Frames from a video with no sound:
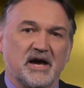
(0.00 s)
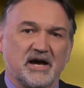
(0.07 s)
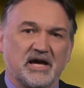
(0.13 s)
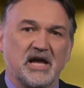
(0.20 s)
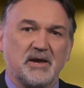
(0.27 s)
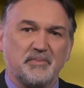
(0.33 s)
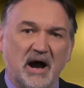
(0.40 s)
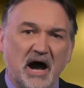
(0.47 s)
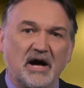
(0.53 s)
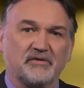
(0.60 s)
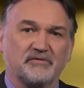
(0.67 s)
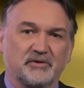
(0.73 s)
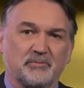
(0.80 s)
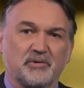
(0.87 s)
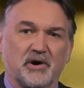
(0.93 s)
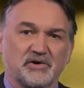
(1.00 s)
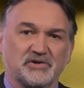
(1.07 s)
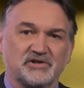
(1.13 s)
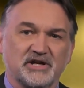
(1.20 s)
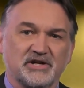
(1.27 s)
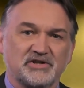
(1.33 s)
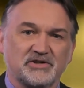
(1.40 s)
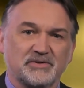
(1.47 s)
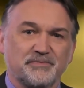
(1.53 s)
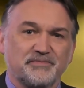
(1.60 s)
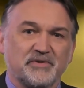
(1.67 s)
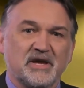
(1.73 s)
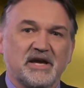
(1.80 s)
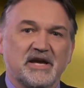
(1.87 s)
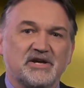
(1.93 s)
A key part of the process
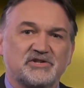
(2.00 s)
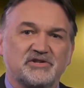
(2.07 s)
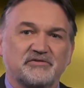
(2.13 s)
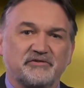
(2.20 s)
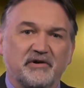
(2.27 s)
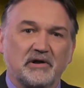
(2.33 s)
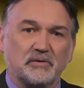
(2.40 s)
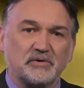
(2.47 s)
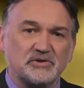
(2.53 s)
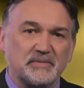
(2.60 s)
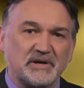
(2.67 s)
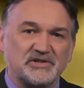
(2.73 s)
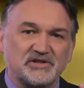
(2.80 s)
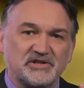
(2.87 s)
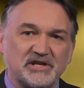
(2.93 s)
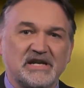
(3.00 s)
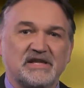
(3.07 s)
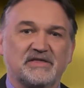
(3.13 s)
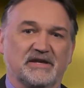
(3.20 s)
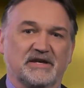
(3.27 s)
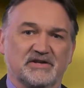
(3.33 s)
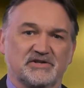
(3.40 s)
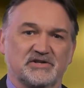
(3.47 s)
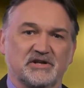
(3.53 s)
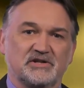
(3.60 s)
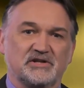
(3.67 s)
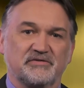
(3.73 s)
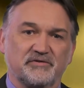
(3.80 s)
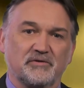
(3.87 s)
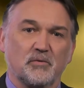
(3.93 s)
is that followers must see things in a
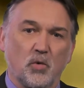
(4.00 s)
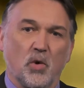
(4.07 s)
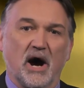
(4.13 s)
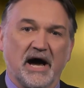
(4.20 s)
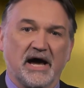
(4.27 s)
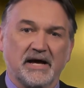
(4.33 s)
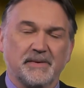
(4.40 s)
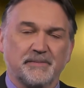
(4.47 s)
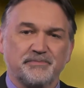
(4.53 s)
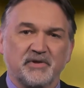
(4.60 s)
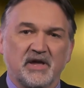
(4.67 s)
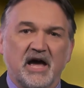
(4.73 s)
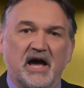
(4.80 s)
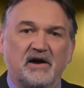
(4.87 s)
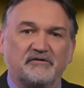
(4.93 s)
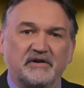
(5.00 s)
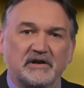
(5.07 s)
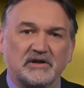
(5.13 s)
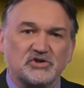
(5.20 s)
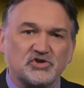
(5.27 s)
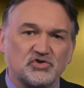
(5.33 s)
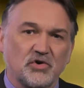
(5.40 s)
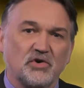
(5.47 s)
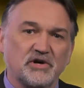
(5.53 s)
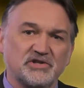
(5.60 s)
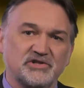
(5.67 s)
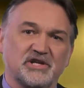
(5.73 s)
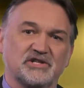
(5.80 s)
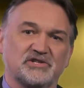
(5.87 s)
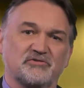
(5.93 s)
different way and feel a stronger
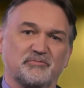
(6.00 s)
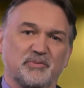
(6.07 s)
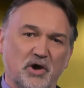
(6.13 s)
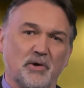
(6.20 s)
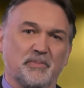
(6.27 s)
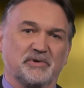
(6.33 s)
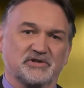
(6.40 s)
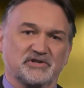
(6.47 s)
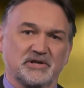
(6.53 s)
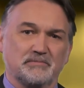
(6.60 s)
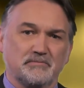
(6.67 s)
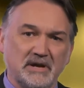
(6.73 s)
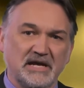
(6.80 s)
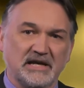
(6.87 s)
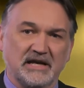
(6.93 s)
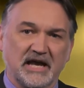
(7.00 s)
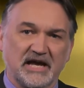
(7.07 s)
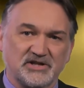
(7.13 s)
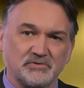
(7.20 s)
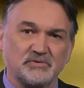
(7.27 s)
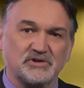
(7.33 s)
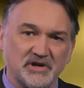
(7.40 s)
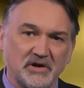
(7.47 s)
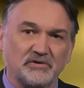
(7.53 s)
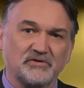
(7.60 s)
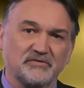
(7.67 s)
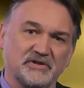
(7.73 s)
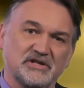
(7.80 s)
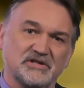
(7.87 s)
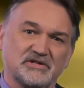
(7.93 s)
sense of purpose and meaning as a result
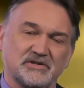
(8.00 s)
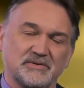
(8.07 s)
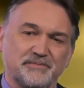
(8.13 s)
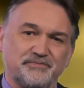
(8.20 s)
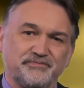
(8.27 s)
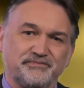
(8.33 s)
of this.